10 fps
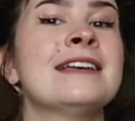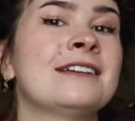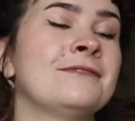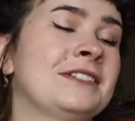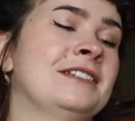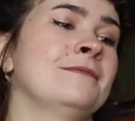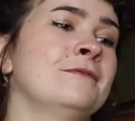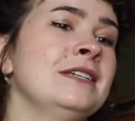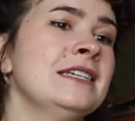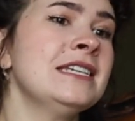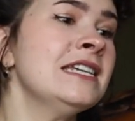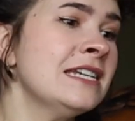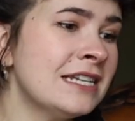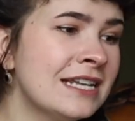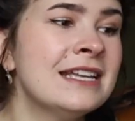every time we
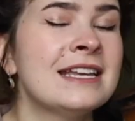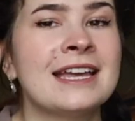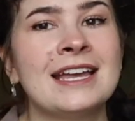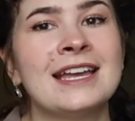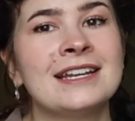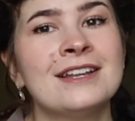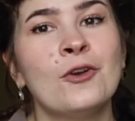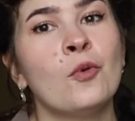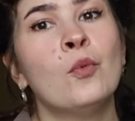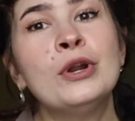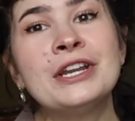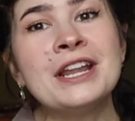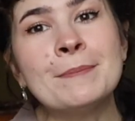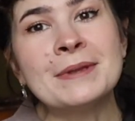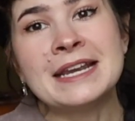eat. And
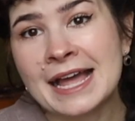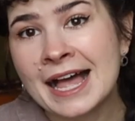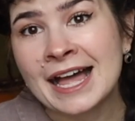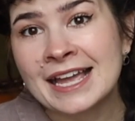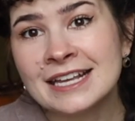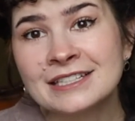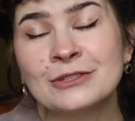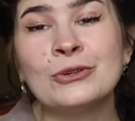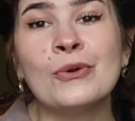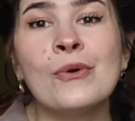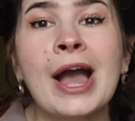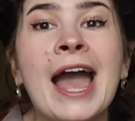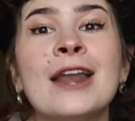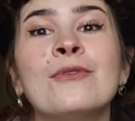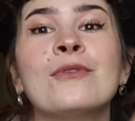wouldn't it be nice, you know,
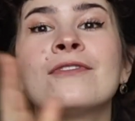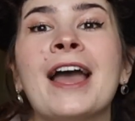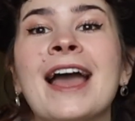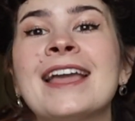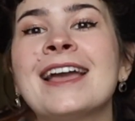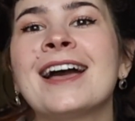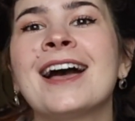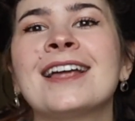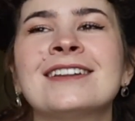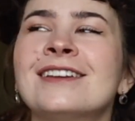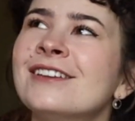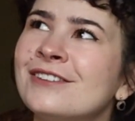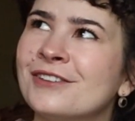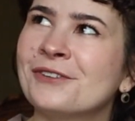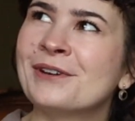I don't know, if I had a
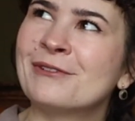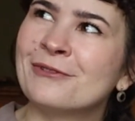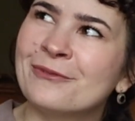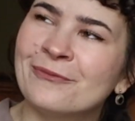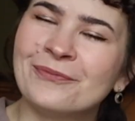sewing room,